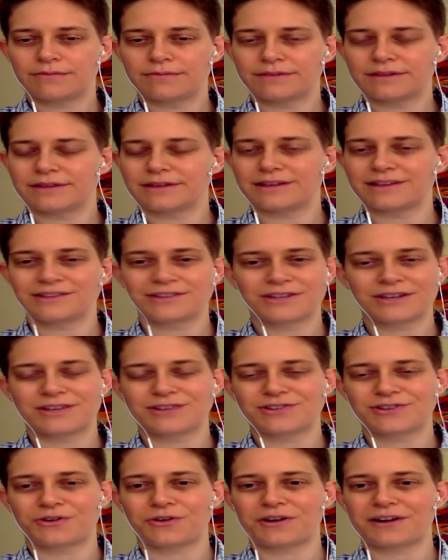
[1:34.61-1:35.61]
It
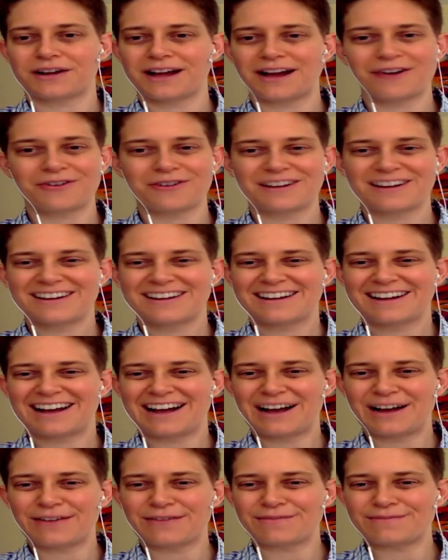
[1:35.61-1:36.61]
started out,
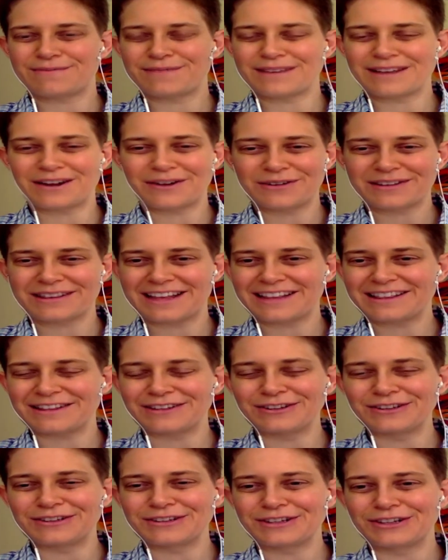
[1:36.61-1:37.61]
at
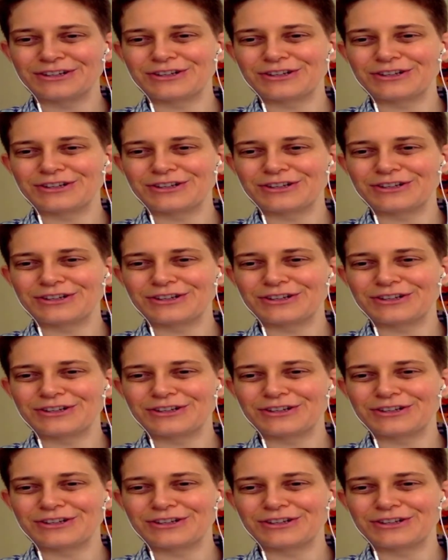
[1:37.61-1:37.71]
the